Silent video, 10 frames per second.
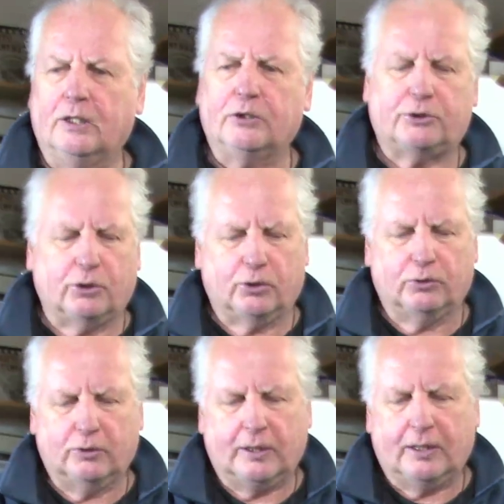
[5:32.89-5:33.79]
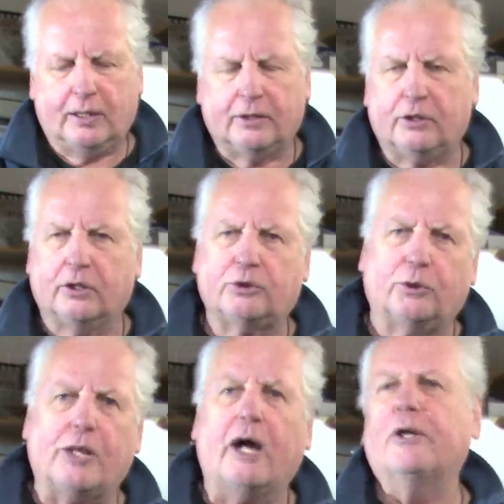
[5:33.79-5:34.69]
So
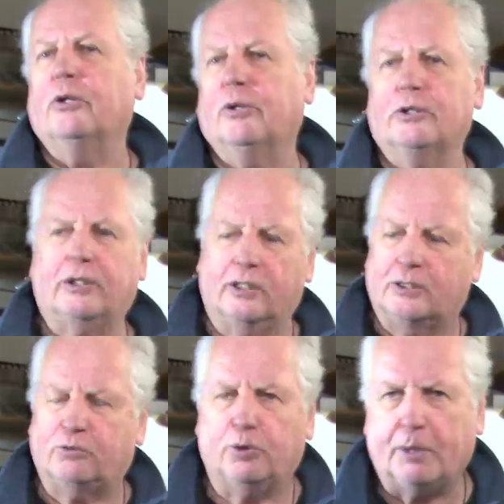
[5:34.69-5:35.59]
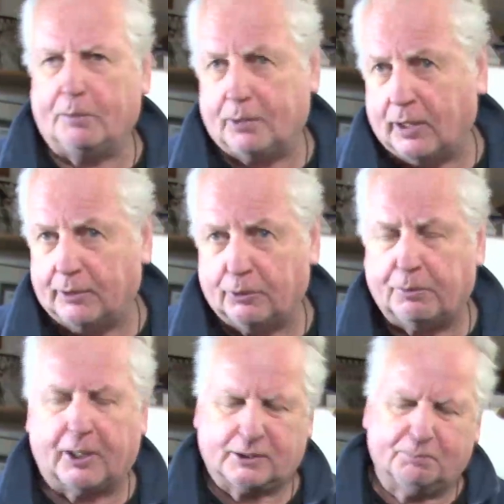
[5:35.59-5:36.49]
now you're into this for maybe
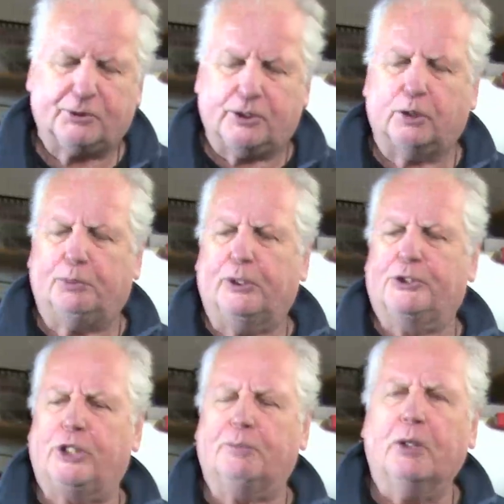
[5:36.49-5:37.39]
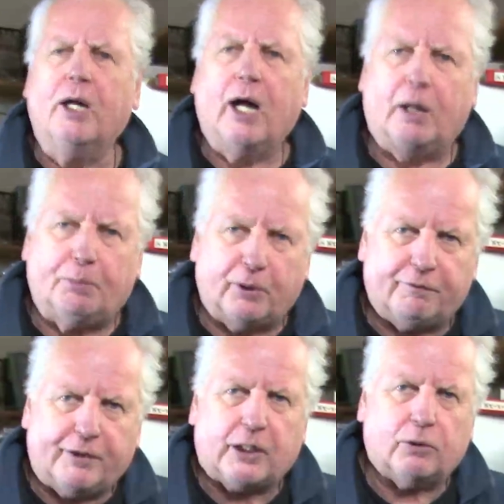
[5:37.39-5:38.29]
$100. Still pretty cheap. I'll put a
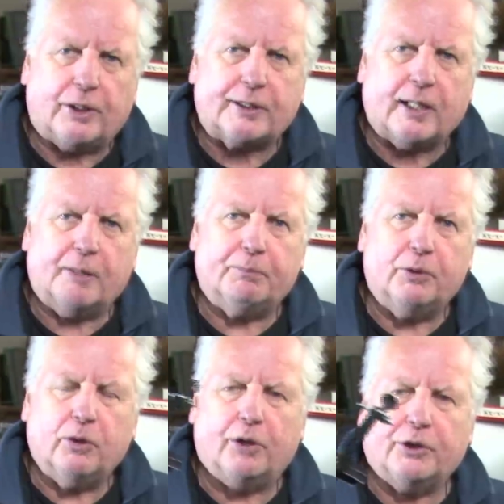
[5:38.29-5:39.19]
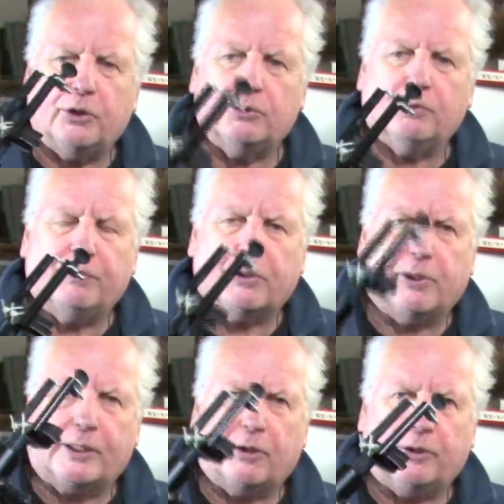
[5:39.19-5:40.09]
video link up on the YouTube video I
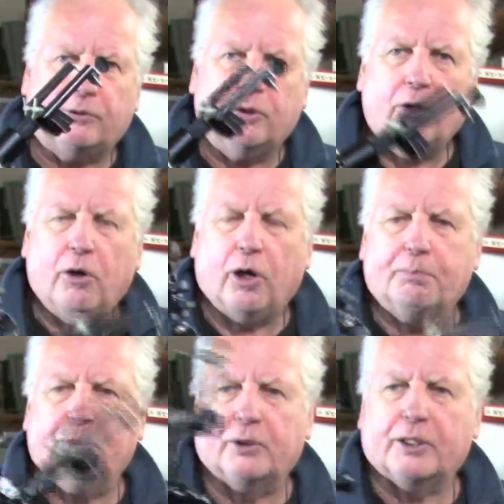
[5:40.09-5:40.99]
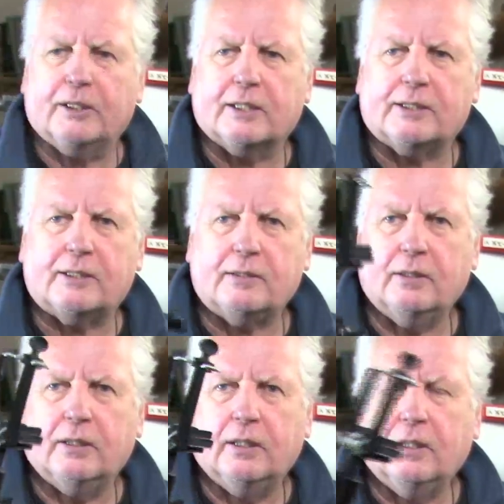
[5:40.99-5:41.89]
did on building this
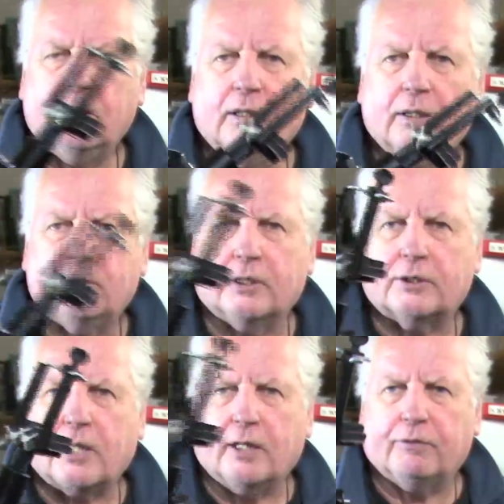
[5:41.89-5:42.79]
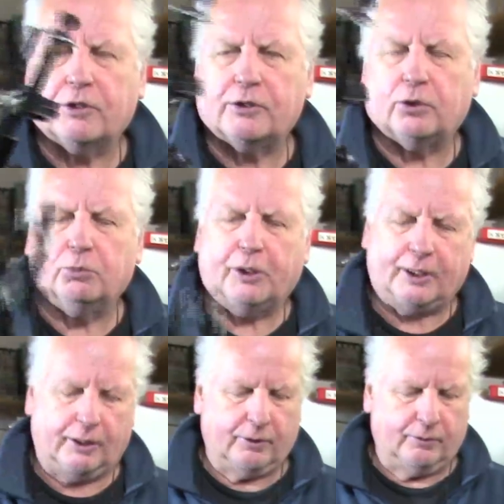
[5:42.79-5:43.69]
little rig
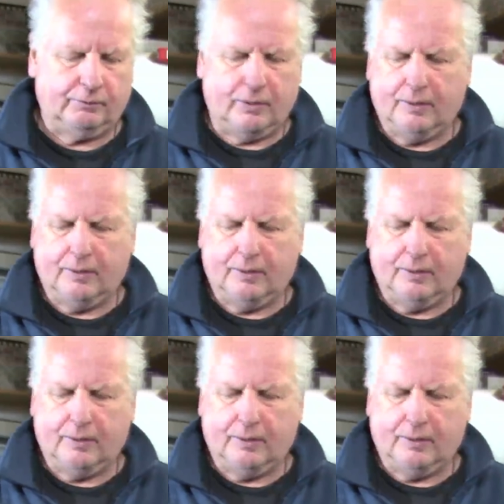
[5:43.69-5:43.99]
here.